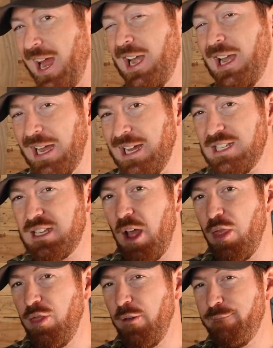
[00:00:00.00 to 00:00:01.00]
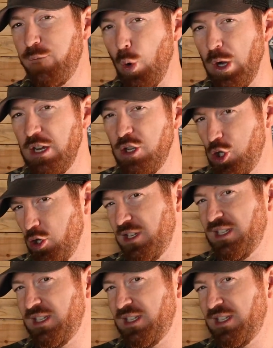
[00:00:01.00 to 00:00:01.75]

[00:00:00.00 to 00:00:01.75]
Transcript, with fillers: and it's the Voyager